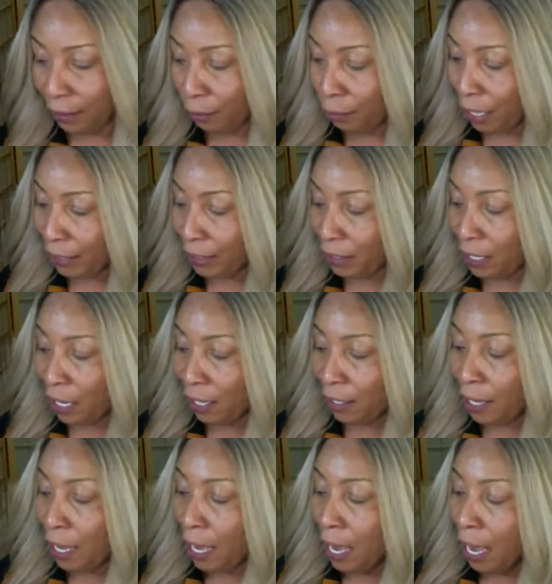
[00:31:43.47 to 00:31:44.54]
the retinol
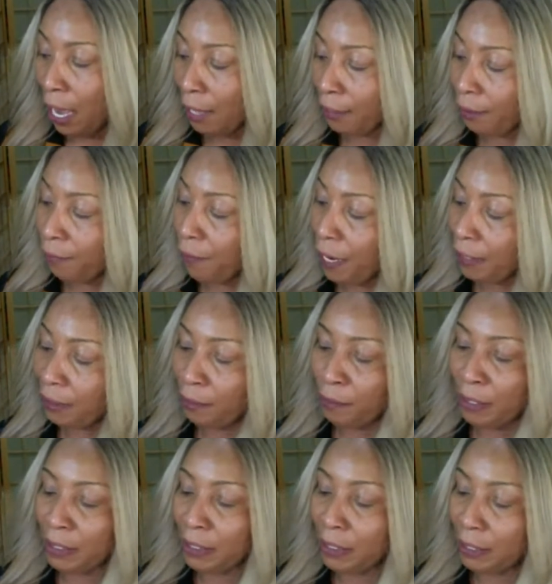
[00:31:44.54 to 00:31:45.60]
and the
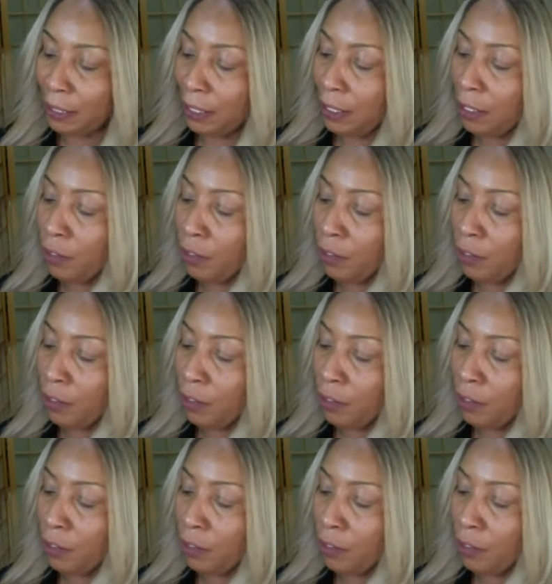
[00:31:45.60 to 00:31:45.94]
vitamin C.